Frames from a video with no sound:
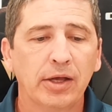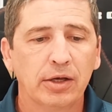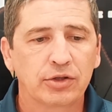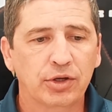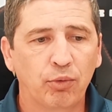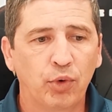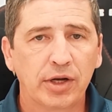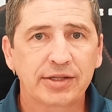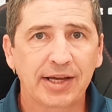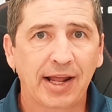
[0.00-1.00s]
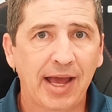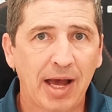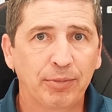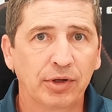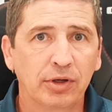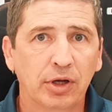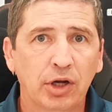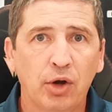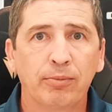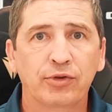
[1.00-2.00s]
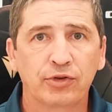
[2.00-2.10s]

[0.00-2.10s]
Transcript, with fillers: So what is going to happen come to